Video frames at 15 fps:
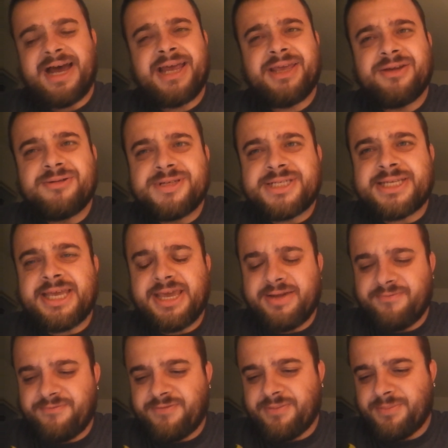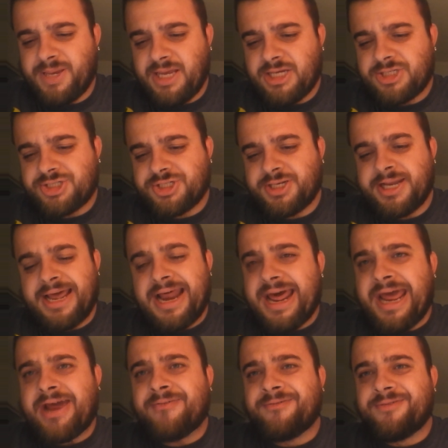"I use the information that
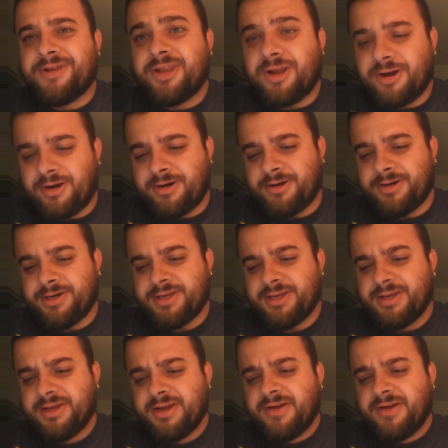I have learned